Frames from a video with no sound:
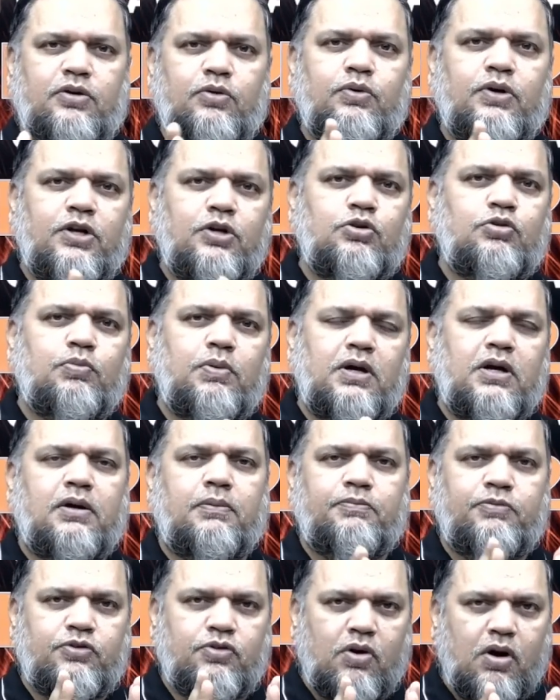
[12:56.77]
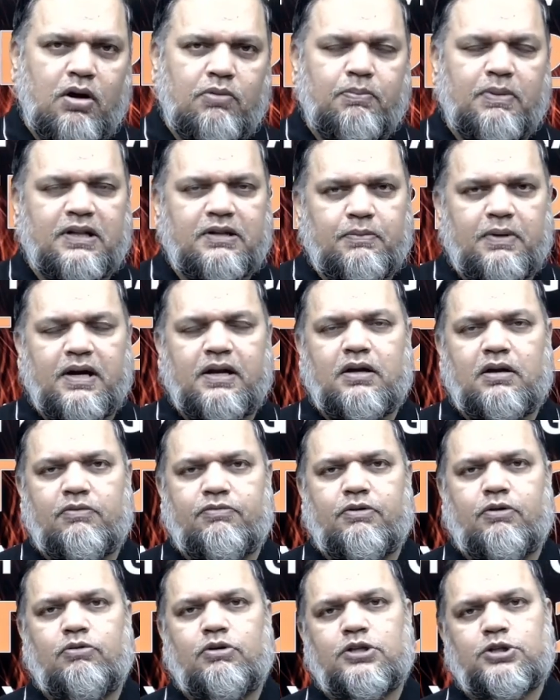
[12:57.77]
You need to build up strong mathematical
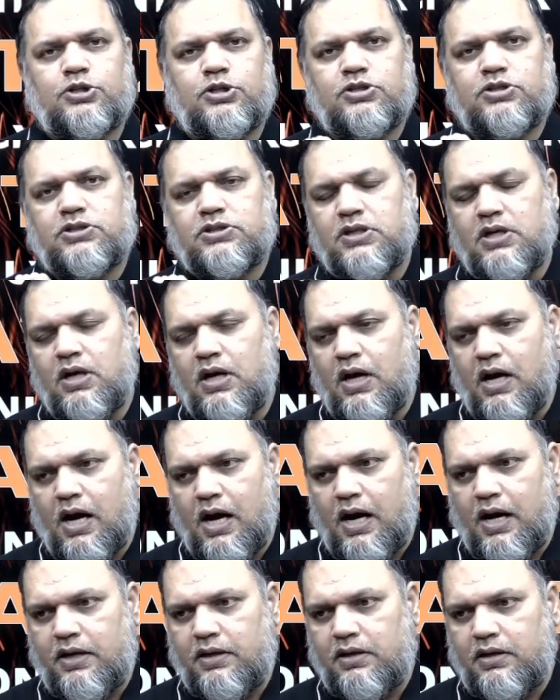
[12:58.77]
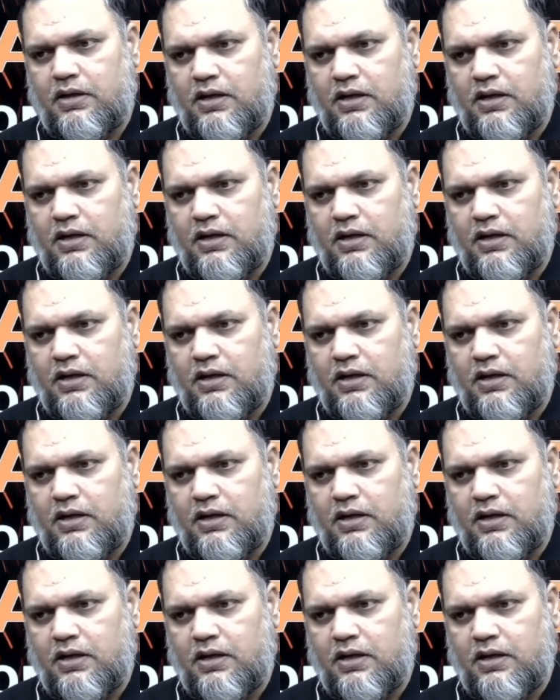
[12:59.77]
foundations and